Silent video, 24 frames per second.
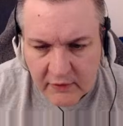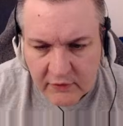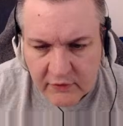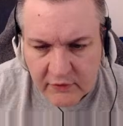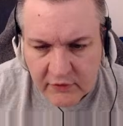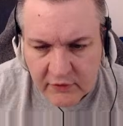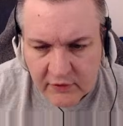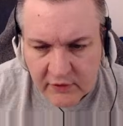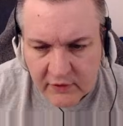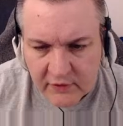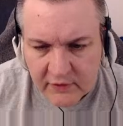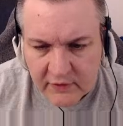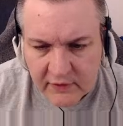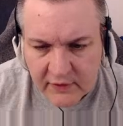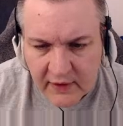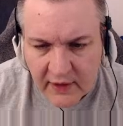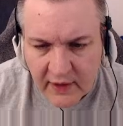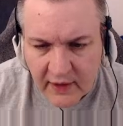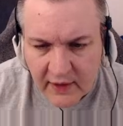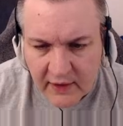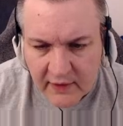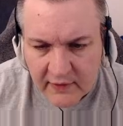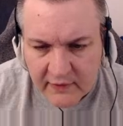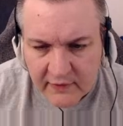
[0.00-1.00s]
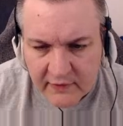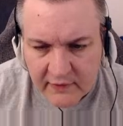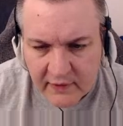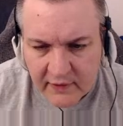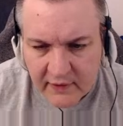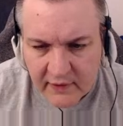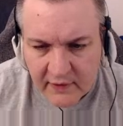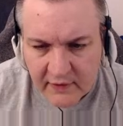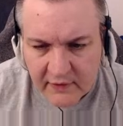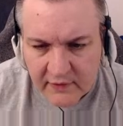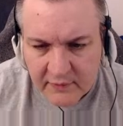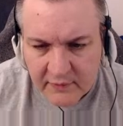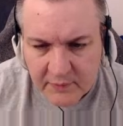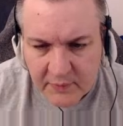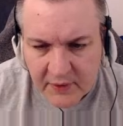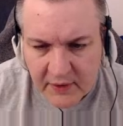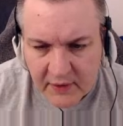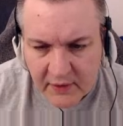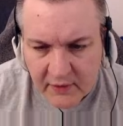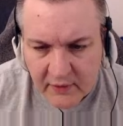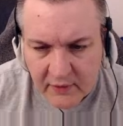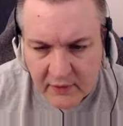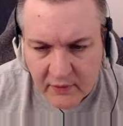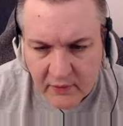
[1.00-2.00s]
should cast a
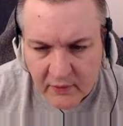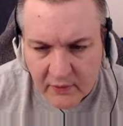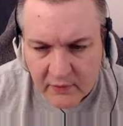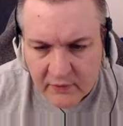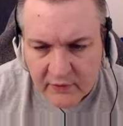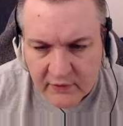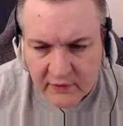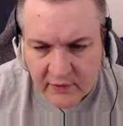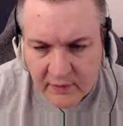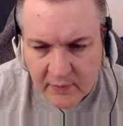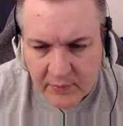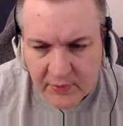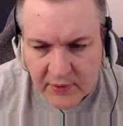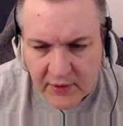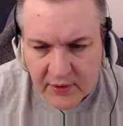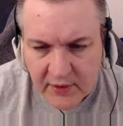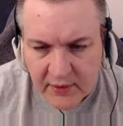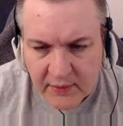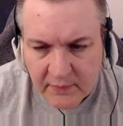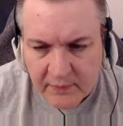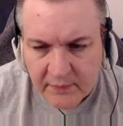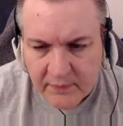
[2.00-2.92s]
spell or something.